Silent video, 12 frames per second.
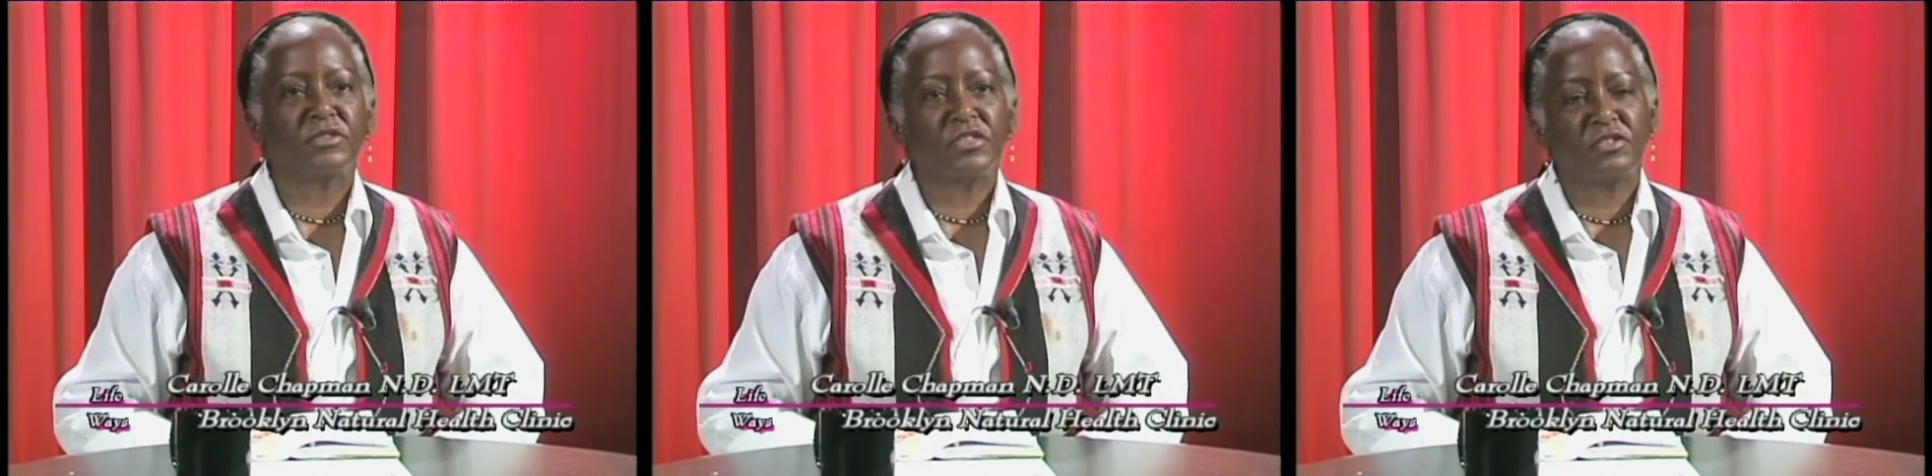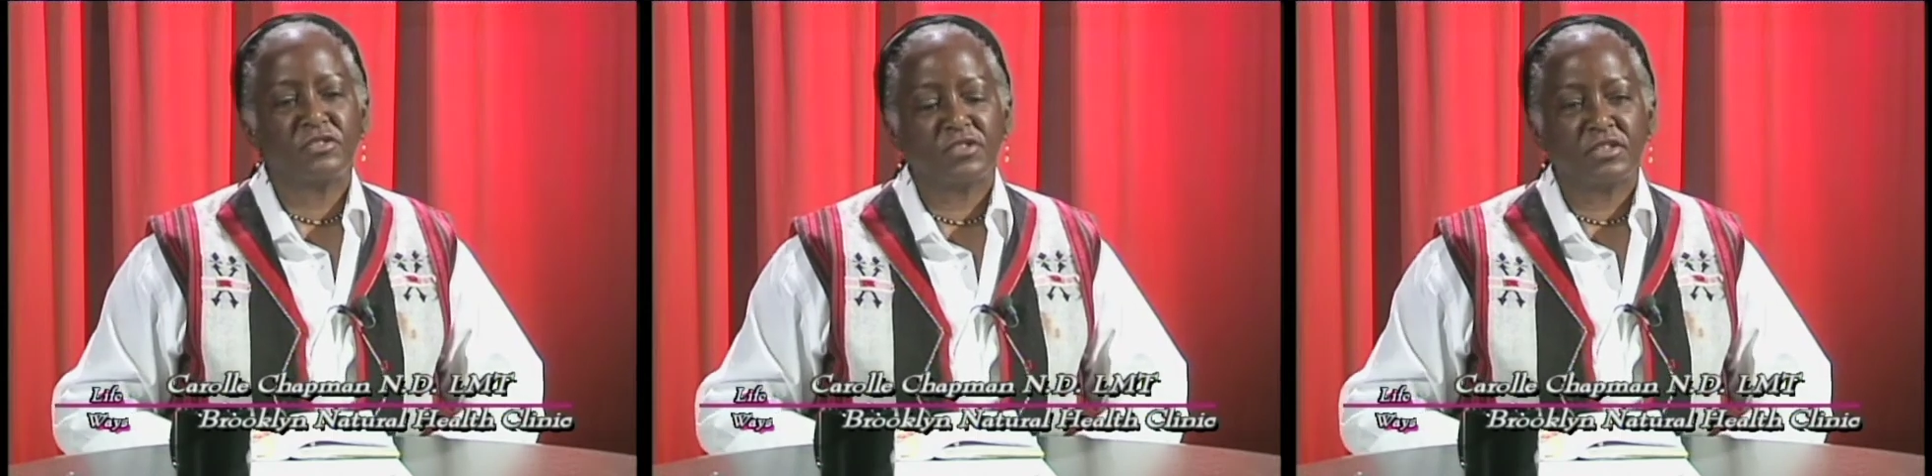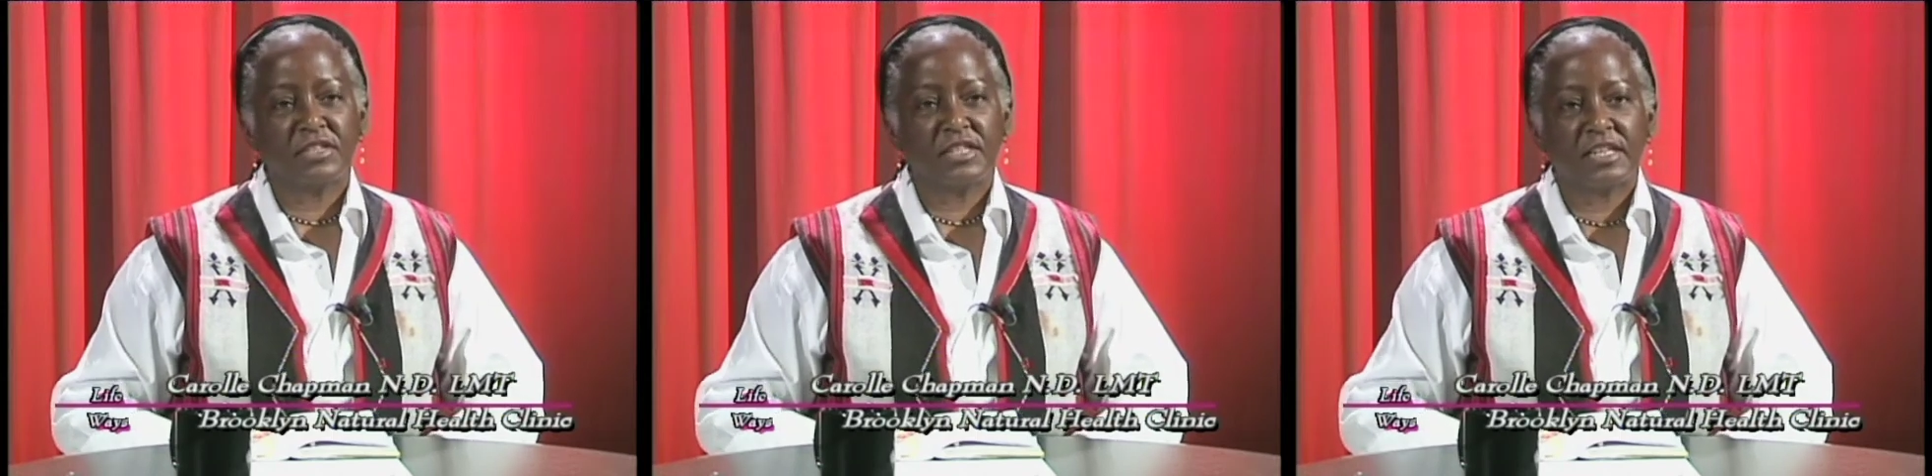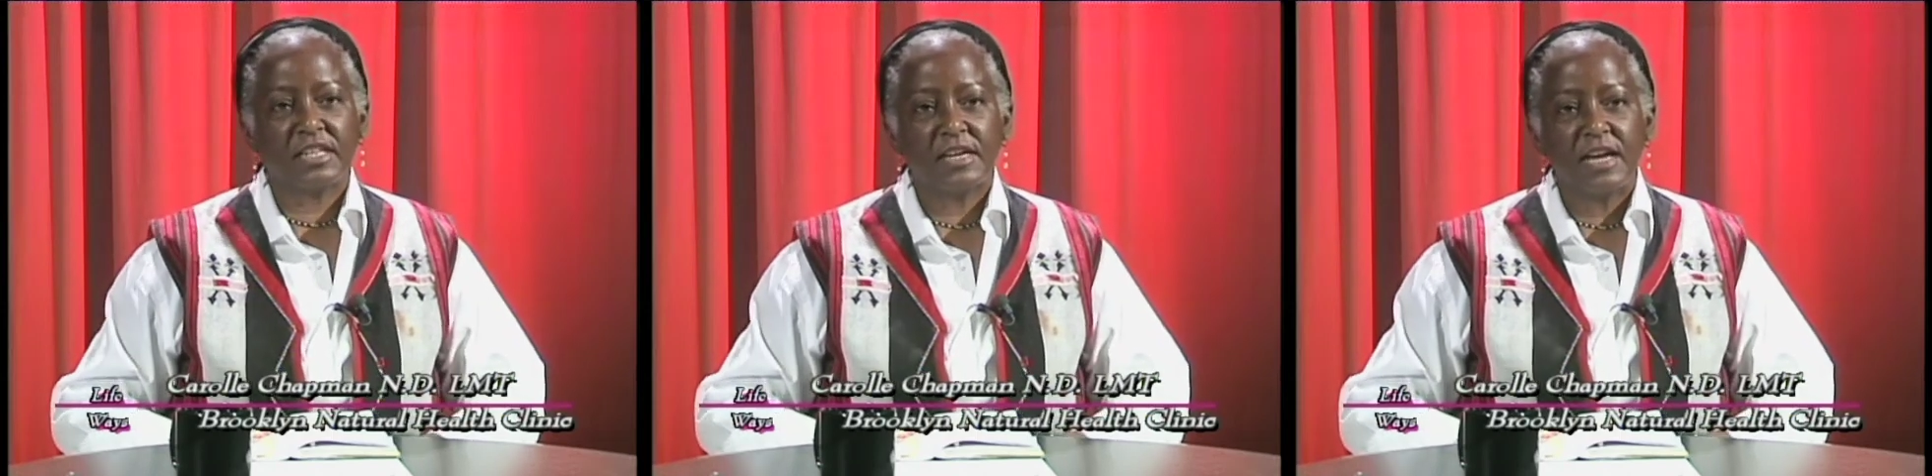
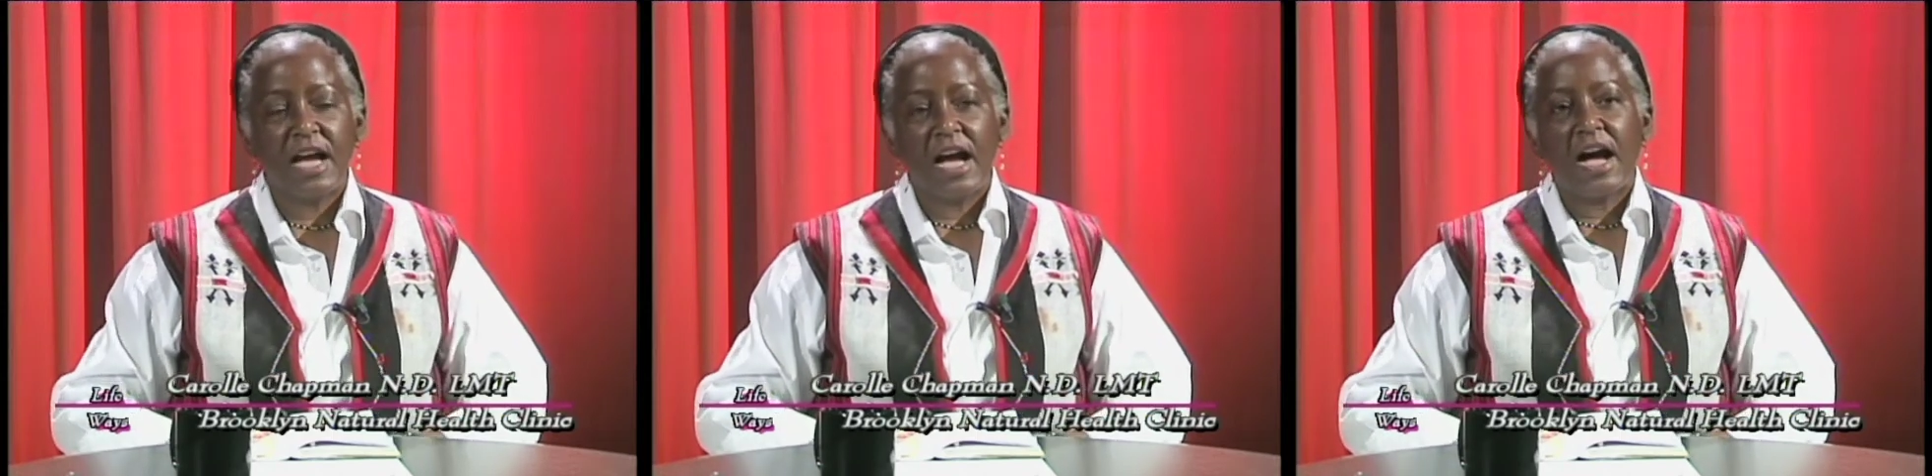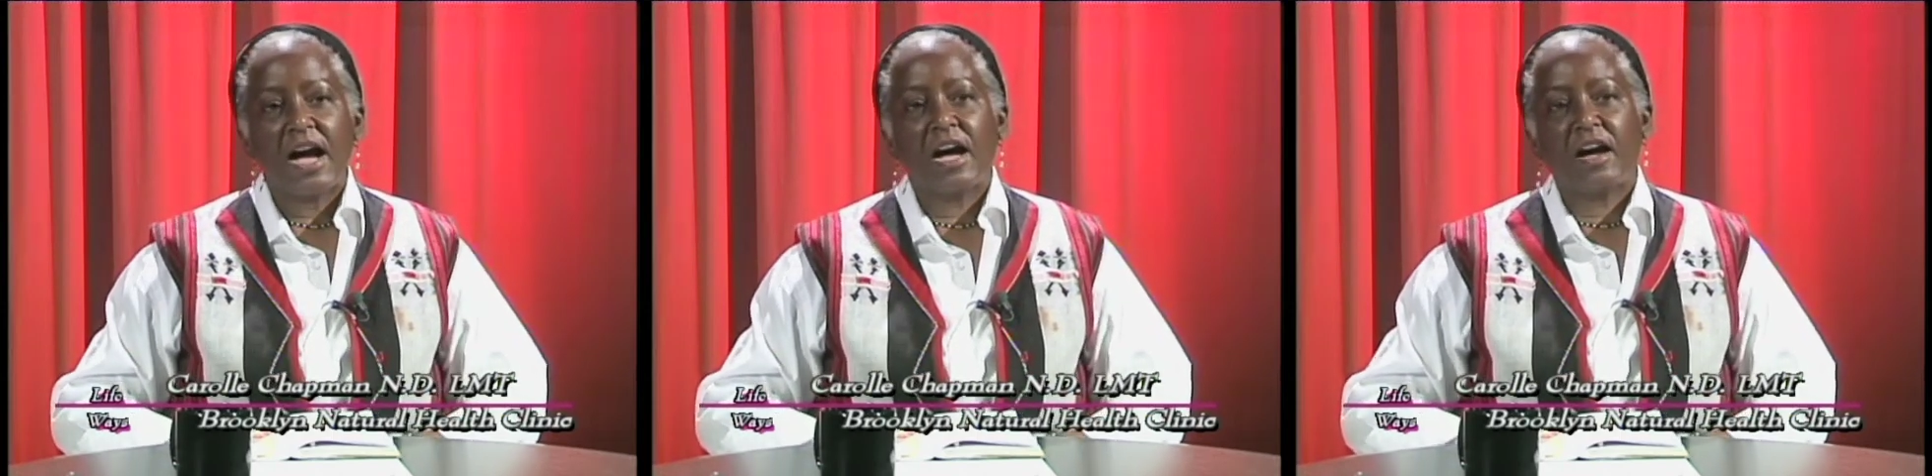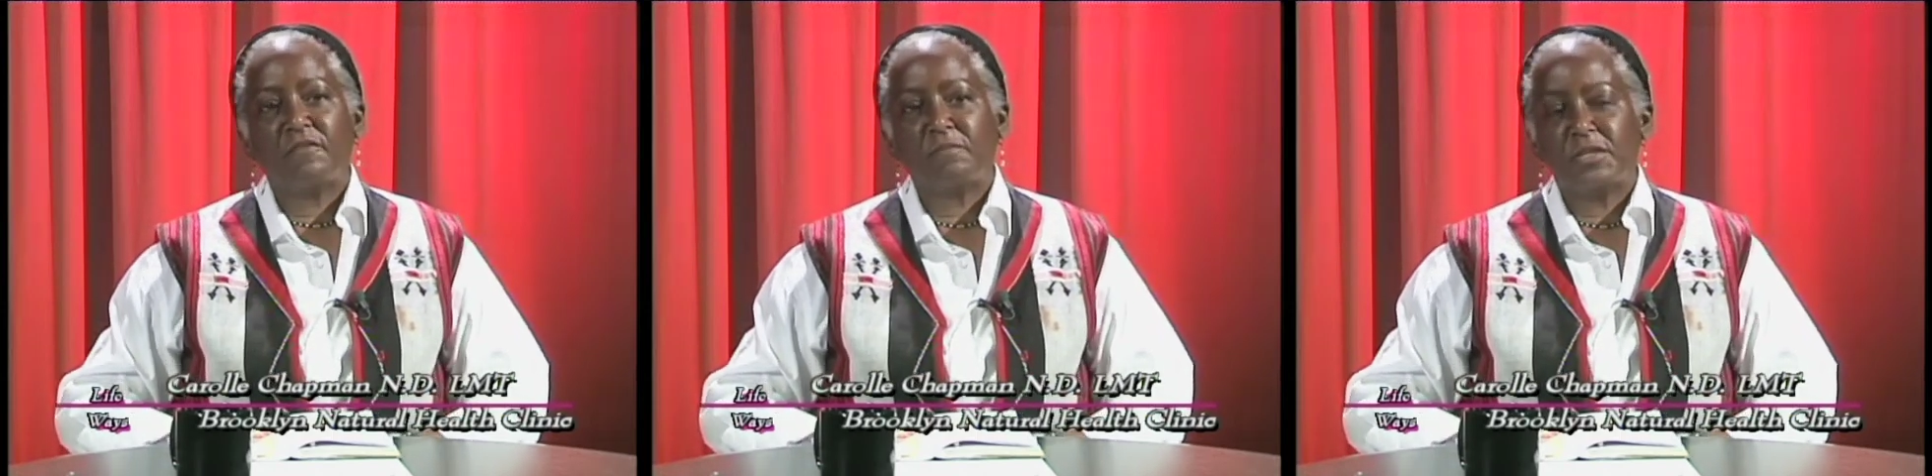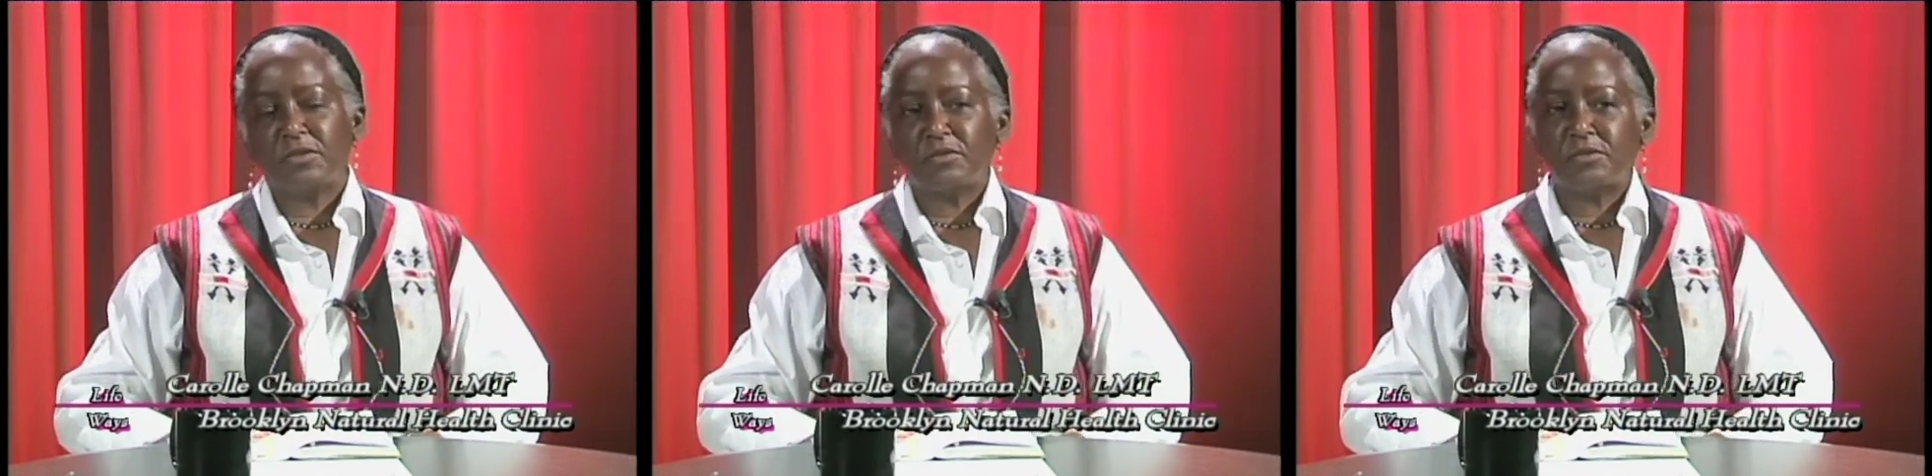traditionally, have
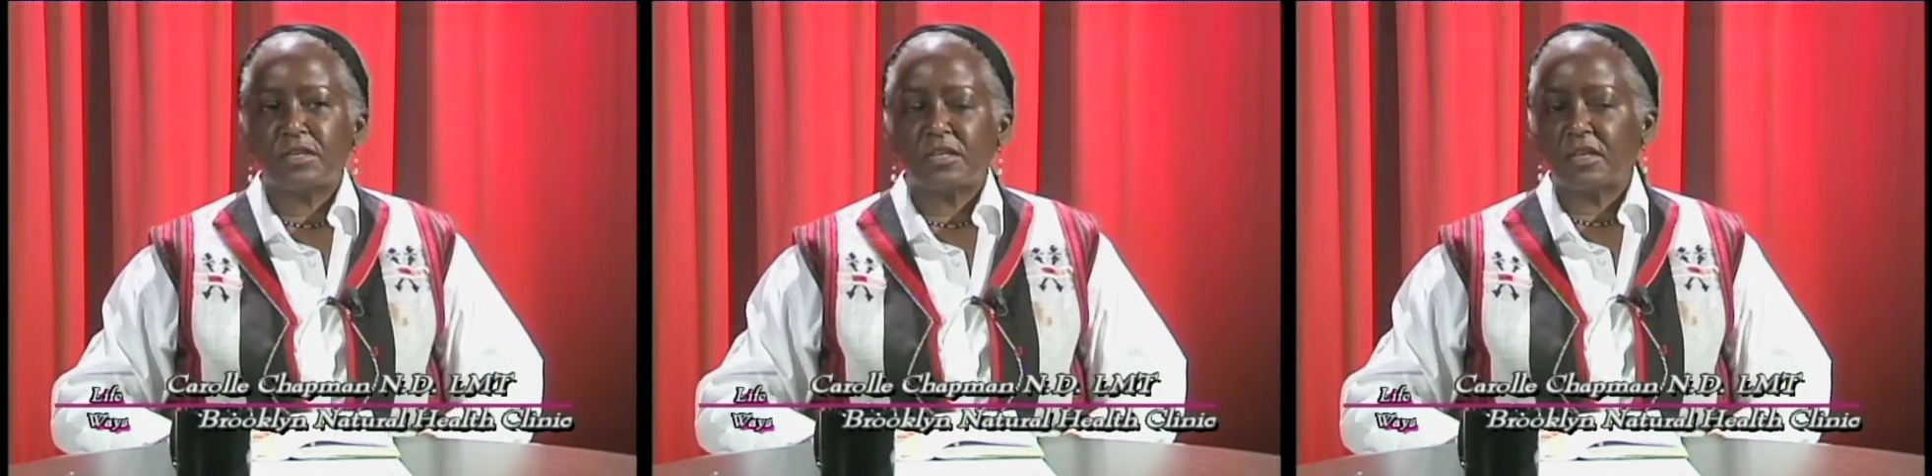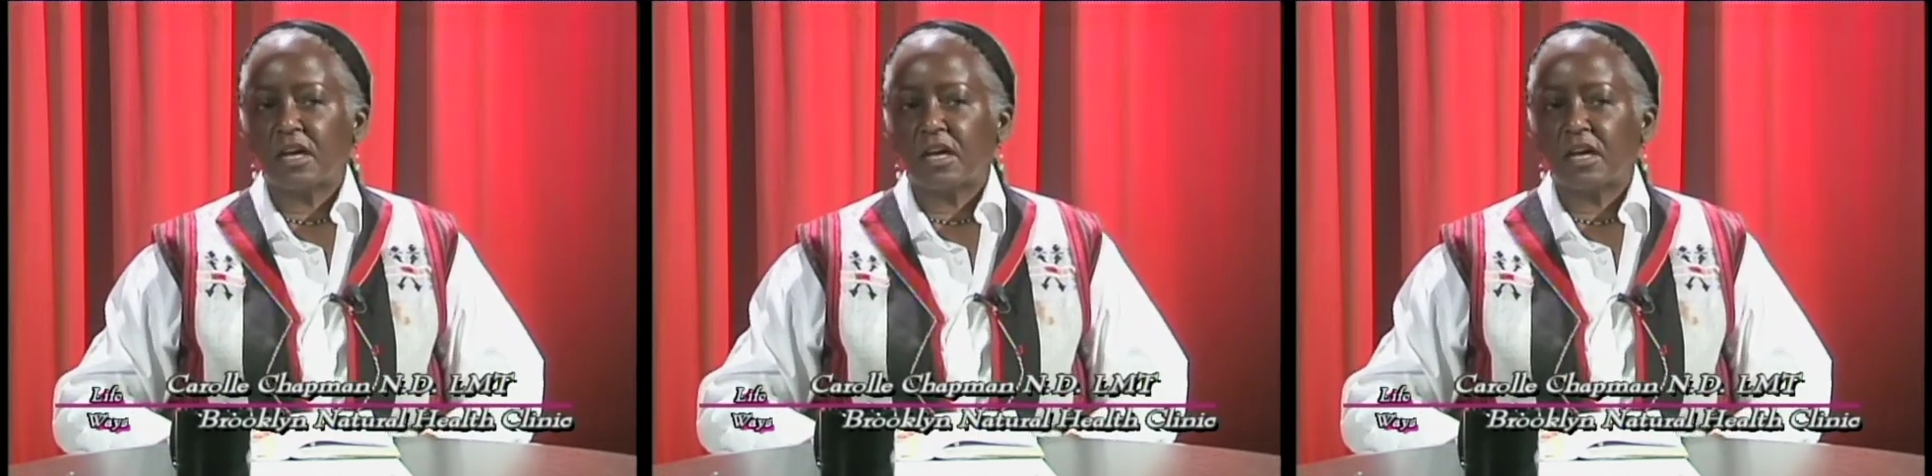been doing